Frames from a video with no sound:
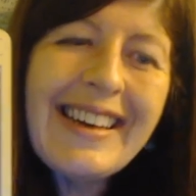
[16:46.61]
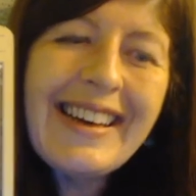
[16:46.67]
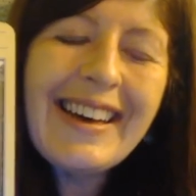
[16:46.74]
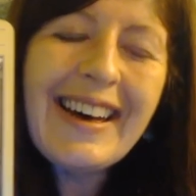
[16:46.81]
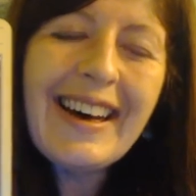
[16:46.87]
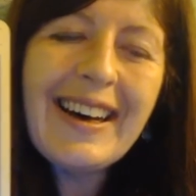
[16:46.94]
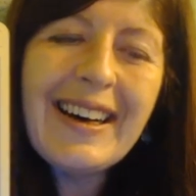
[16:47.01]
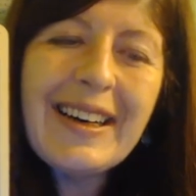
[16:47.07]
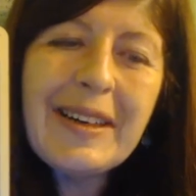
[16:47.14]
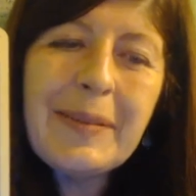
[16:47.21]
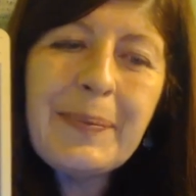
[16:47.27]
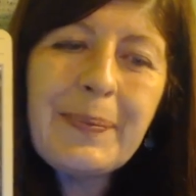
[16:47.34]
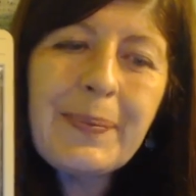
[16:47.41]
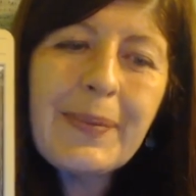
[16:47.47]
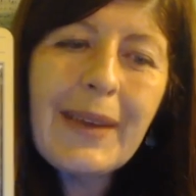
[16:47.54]
and
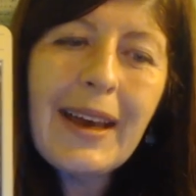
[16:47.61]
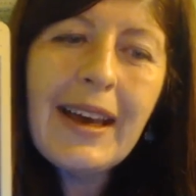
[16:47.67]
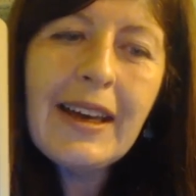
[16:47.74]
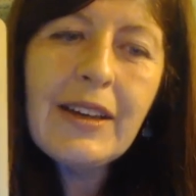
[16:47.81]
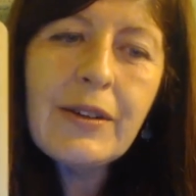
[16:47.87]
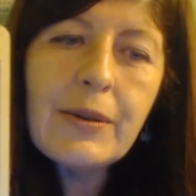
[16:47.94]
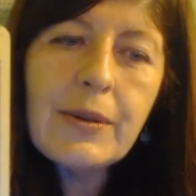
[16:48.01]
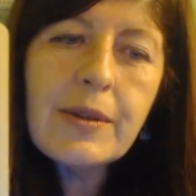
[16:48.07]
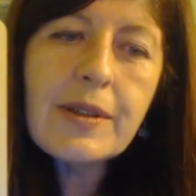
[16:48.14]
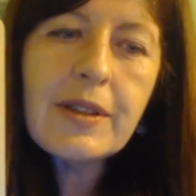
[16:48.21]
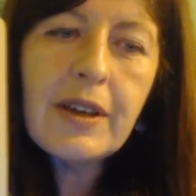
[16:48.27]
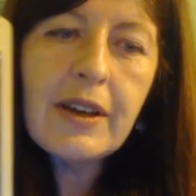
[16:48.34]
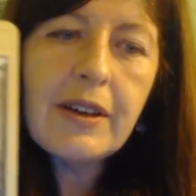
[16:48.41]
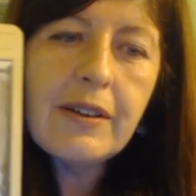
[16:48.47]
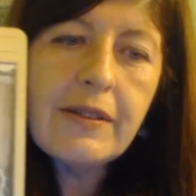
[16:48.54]
also
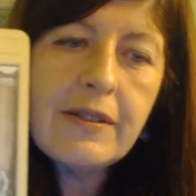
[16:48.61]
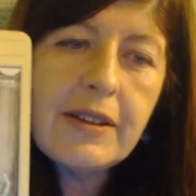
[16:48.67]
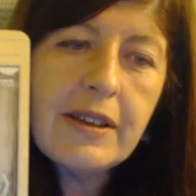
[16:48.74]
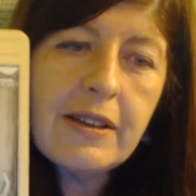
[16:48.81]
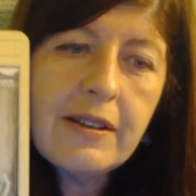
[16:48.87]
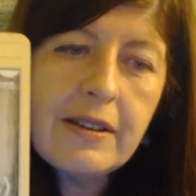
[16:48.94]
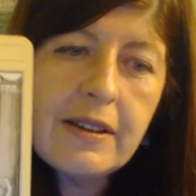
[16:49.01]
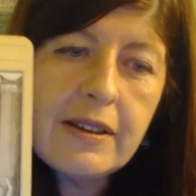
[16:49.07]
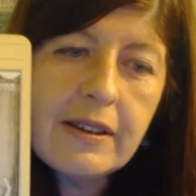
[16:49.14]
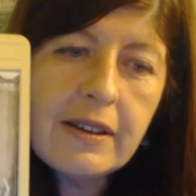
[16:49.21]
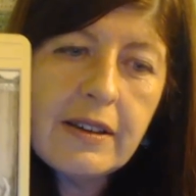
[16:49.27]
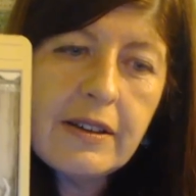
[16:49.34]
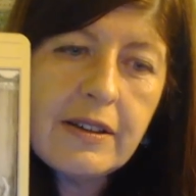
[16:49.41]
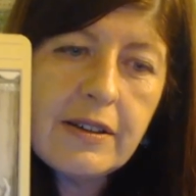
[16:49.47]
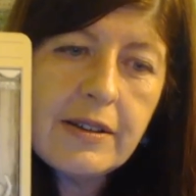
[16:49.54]
the
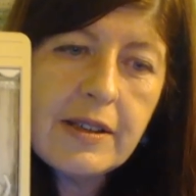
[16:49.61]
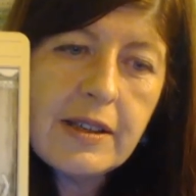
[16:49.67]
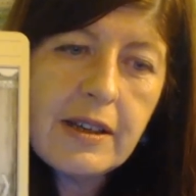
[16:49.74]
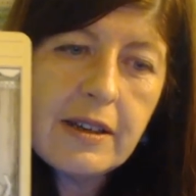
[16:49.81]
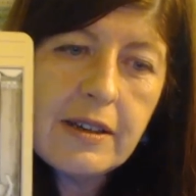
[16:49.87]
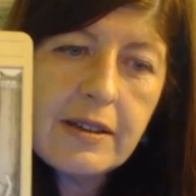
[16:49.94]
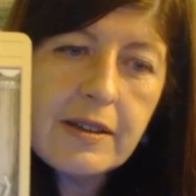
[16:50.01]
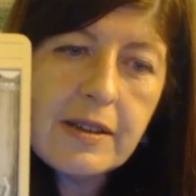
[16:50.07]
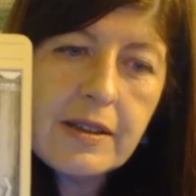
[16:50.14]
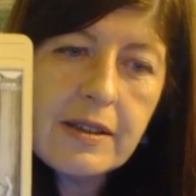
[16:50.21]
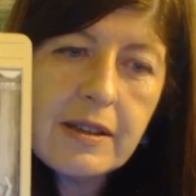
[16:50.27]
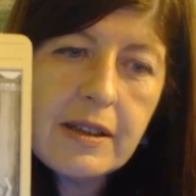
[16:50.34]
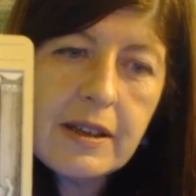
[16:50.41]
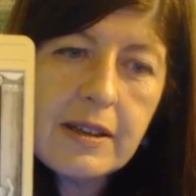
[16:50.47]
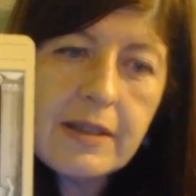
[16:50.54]
caduceus
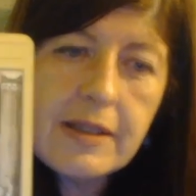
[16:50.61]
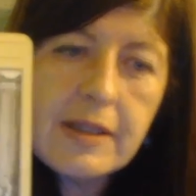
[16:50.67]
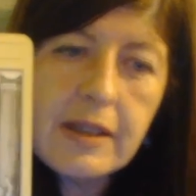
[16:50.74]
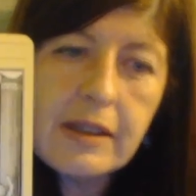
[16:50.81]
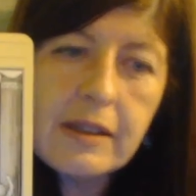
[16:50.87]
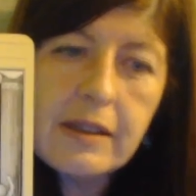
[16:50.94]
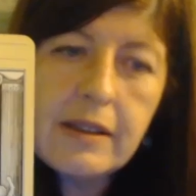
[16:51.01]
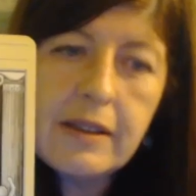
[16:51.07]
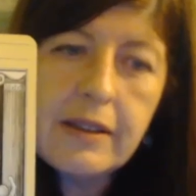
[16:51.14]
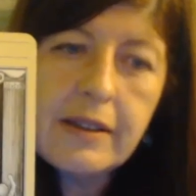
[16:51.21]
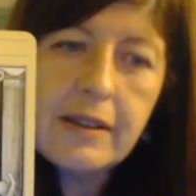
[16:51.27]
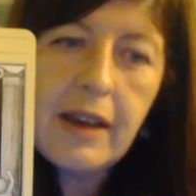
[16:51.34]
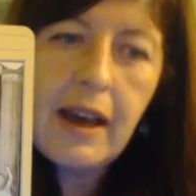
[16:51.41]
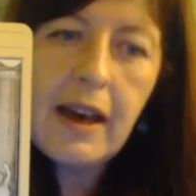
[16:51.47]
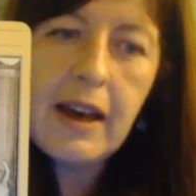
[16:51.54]
that's in the
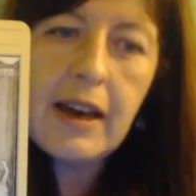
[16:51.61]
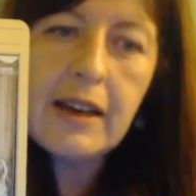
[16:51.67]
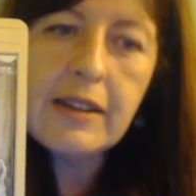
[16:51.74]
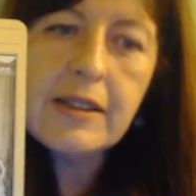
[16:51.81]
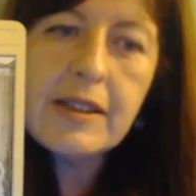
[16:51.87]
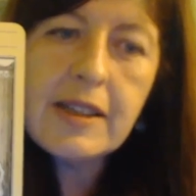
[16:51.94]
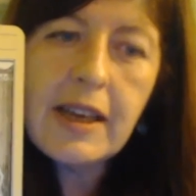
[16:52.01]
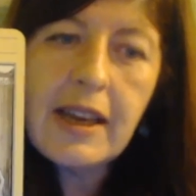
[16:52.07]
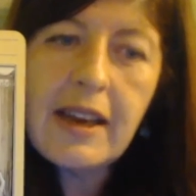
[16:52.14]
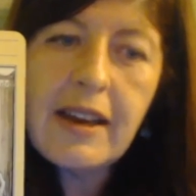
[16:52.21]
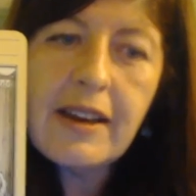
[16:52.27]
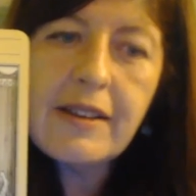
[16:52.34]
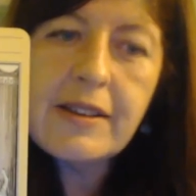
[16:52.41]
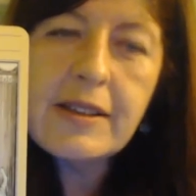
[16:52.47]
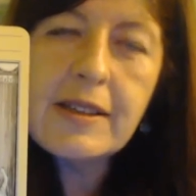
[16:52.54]
hand here.
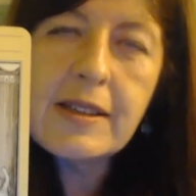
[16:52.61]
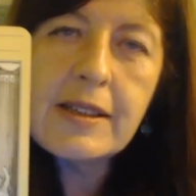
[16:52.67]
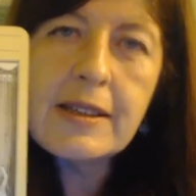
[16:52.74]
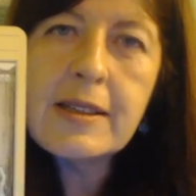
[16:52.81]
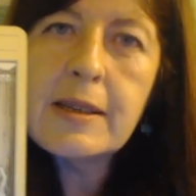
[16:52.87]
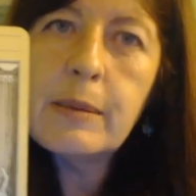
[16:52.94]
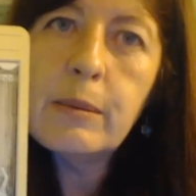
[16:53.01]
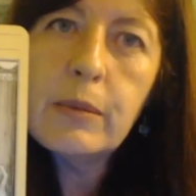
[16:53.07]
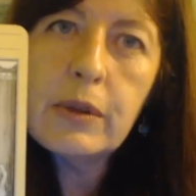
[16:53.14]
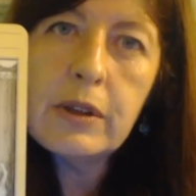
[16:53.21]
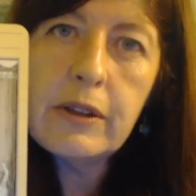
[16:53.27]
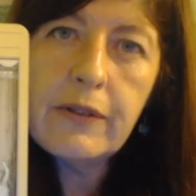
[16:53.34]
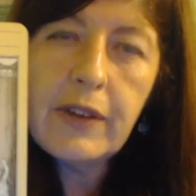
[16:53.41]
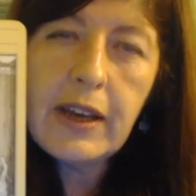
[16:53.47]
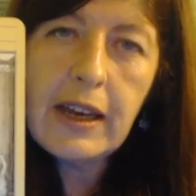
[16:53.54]
This is the symbol of
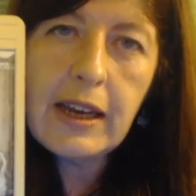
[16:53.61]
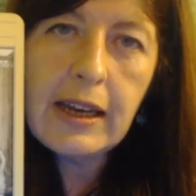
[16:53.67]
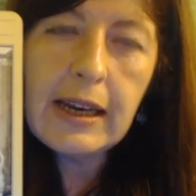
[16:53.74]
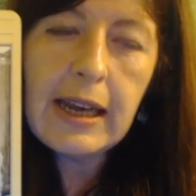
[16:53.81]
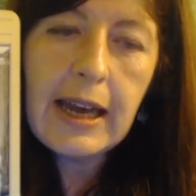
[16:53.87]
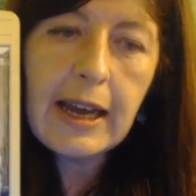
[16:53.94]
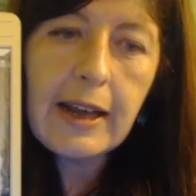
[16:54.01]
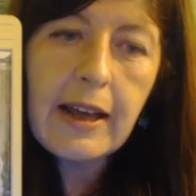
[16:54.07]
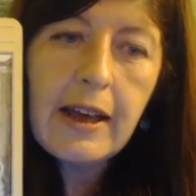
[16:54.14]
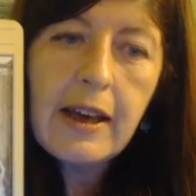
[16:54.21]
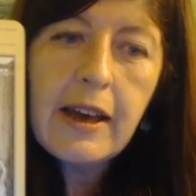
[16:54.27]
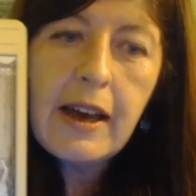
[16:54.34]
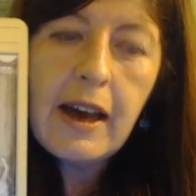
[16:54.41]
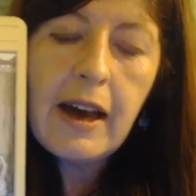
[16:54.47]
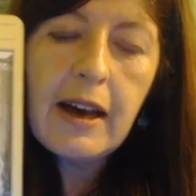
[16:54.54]
healing,
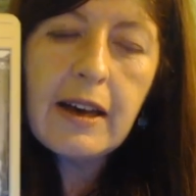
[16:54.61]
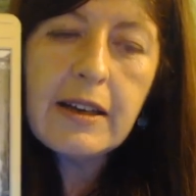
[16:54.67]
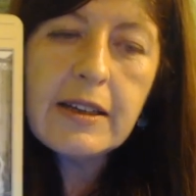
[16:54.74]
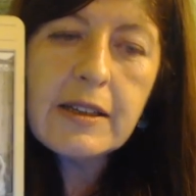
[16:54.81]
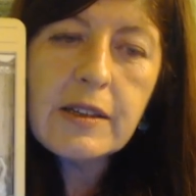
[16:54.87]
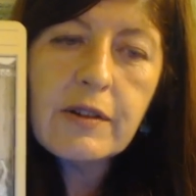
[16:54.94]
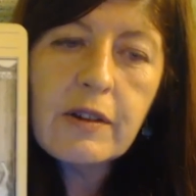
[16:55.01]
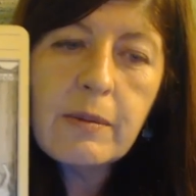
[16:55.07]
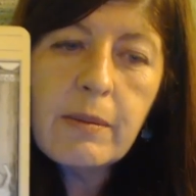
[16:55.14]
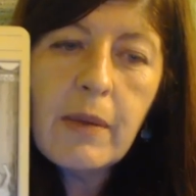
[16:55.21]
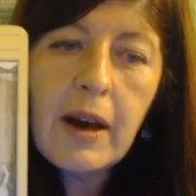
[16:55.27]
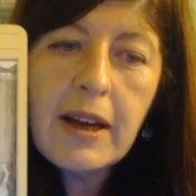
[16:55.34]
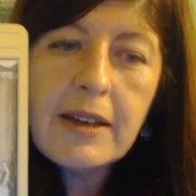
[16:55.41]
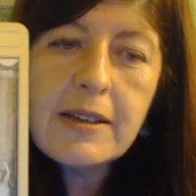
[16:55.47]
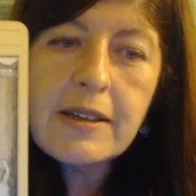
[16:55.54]
and it's a
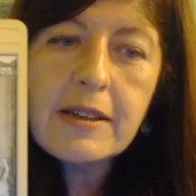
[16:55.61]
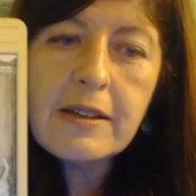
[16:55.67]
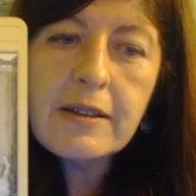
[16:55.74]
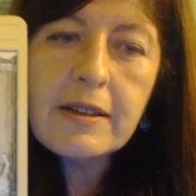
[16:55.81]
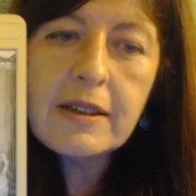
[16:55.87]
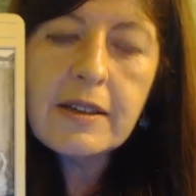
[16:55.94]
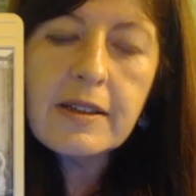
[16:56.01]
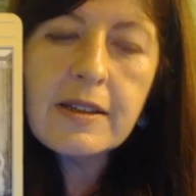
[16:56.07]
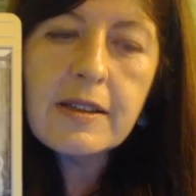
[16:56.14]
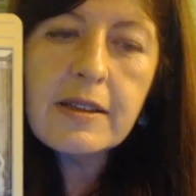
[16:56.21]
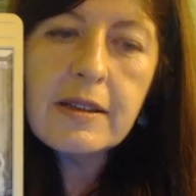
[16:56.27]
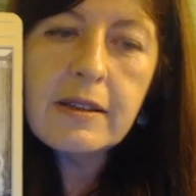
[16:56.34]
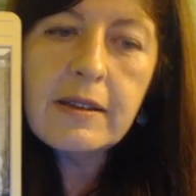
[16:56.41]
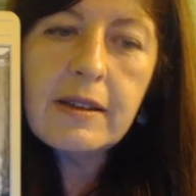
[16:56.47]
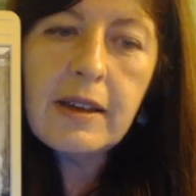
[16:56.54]
reminder that
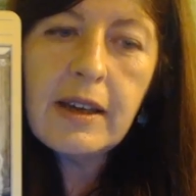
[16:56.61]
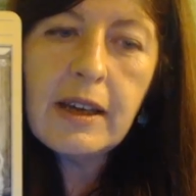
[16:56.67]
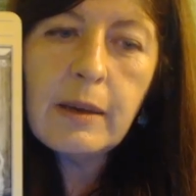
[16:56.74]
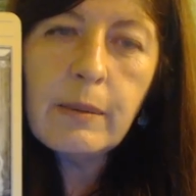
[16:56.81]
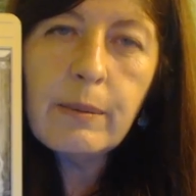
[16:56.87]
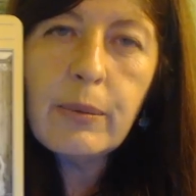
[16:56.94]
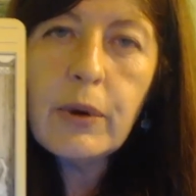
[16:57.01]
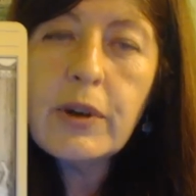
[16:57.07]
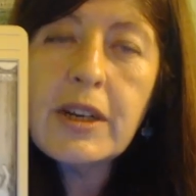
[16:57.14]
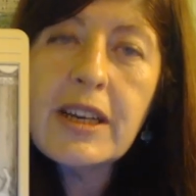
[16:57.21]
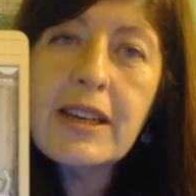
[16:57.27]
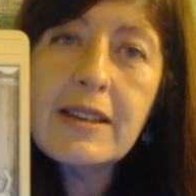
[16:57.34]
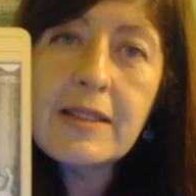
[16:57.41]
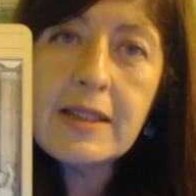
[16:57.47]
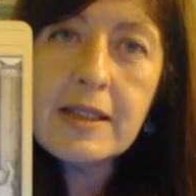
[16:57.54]
the body is a
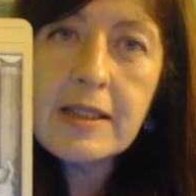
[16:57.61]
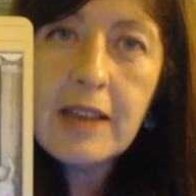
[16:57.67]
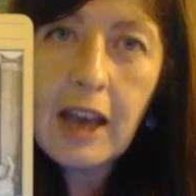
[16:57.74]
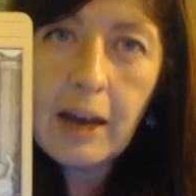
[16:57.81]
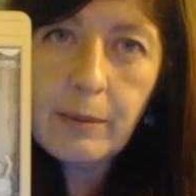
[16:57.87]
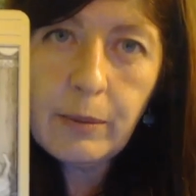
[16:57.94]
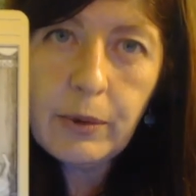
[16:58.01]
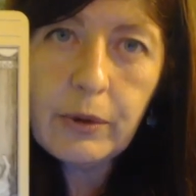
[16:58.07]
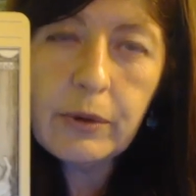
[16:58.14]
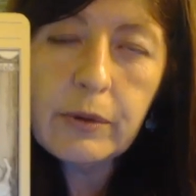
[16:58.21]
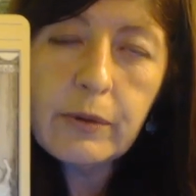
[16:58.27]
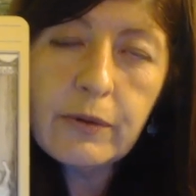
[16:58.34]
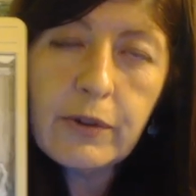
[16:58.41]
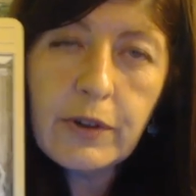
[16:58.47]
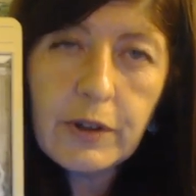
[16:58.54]
temple for
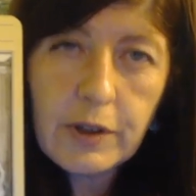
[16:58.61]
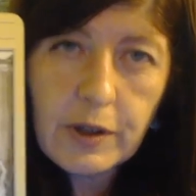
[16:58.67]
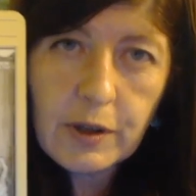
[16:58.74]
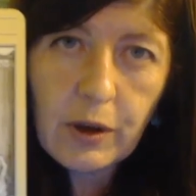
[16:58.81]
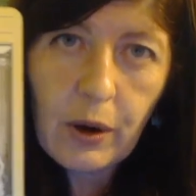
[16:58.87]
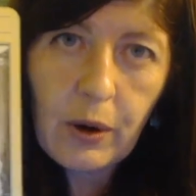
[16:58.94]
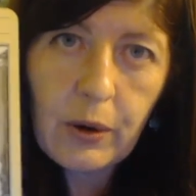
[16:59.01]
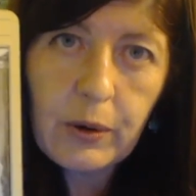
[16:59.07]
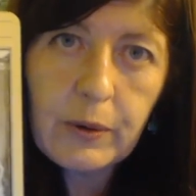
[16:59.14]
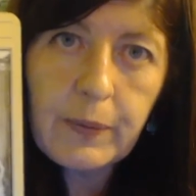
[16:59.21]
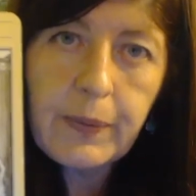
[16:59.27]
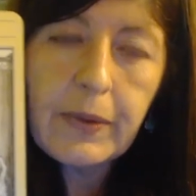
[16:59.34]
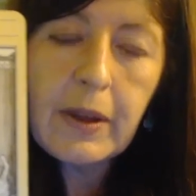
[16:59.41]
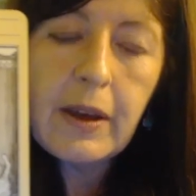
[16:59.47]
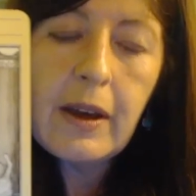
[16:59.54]
the soul.
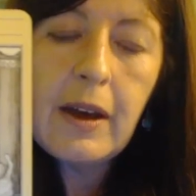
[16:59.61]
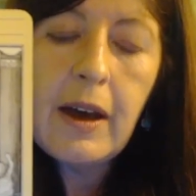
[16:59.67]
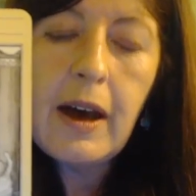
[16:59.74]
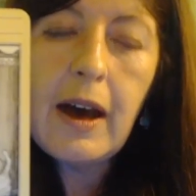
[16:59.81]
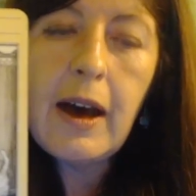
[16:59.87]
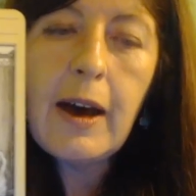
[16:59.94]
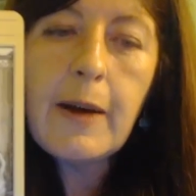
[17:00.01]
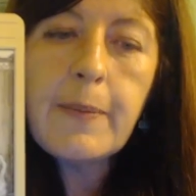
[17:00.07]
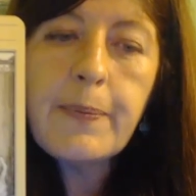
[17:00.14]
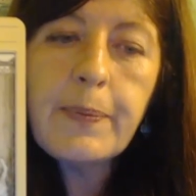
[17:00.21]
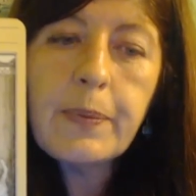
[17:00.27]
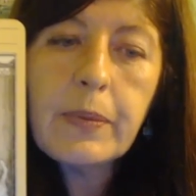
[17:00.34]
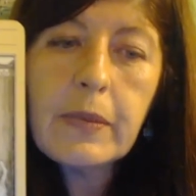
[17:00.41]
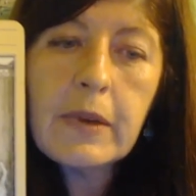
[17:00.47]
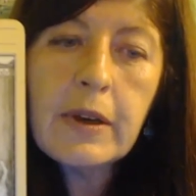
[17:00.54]

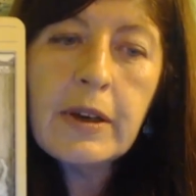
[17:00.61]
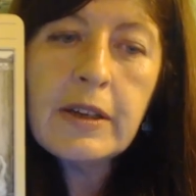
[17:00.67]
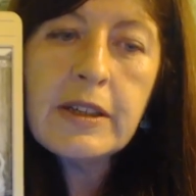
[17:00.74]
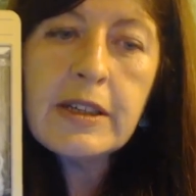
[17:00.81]
And